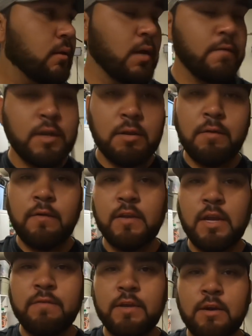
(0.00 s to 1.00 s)
every
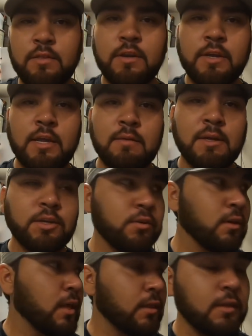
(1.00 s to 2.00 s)
now and then again, and make
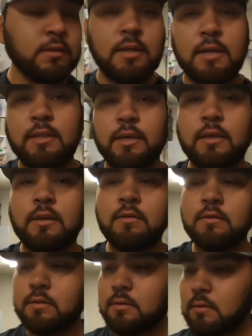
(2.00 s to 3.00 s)
sure that thing's not leaking. You
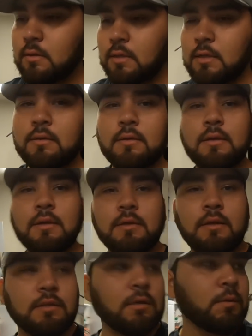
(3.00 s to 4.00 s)
know, I think
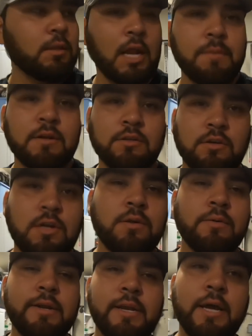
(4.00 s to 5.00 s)
it's something that I'm gonna start
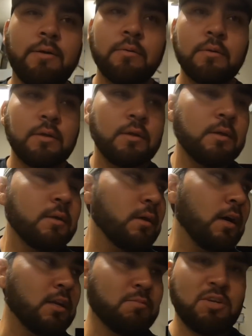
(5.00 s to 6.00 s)
doing now,
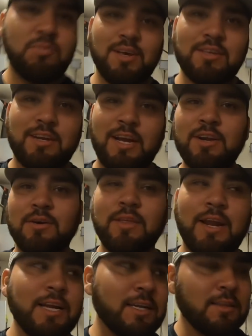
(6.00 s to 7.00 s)
especially because that I know
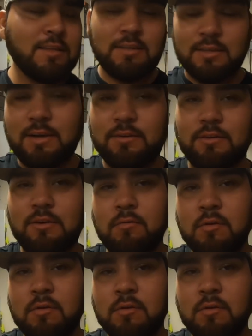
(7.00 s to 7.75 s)
that I did this now, so I